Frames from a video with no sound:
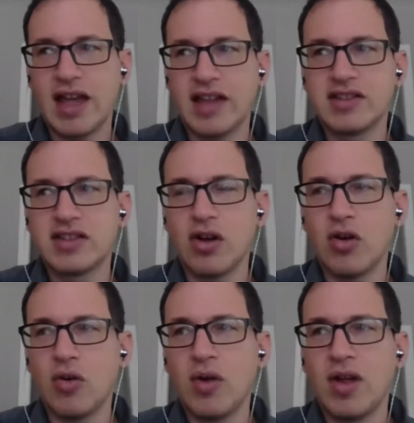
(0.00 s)
And
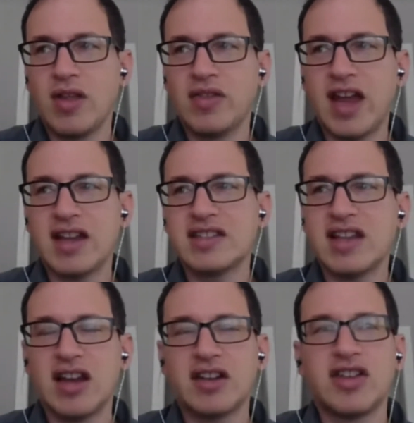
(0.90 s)
so that is
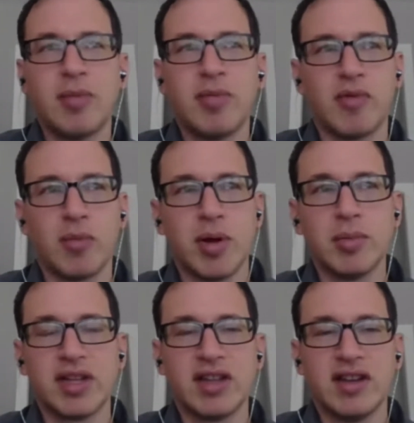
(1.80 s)
not a type of
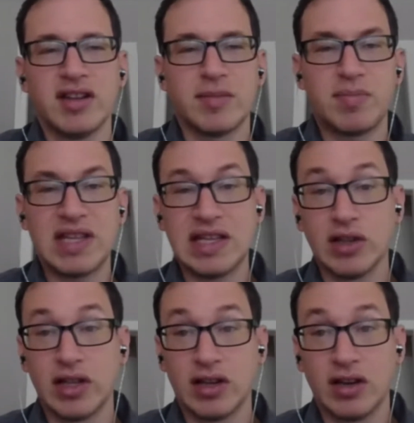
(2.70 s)
Republican that is
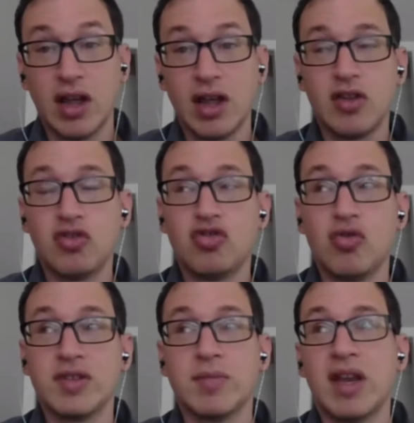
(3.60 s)
appealing
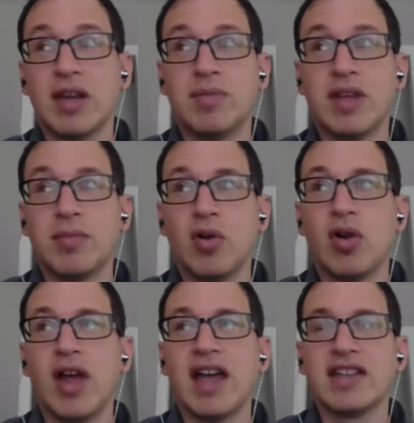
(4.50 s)
to as many
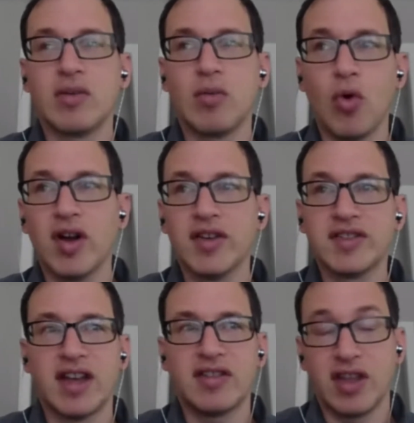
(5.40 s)
people as it
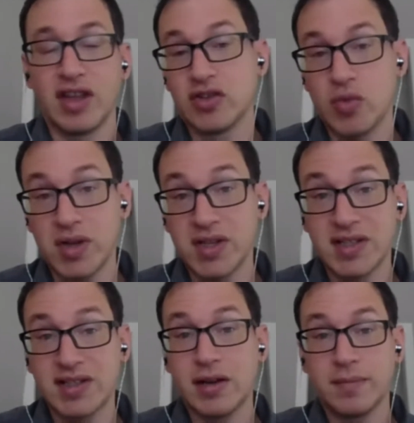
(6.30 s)
was, I think, in
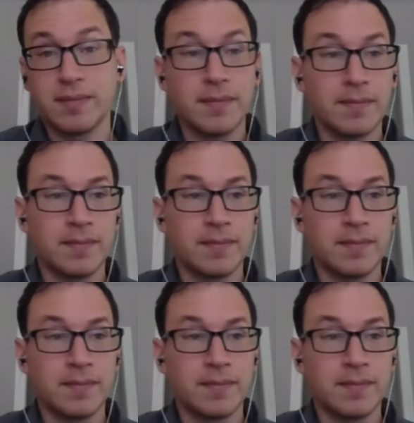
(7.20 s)
2016.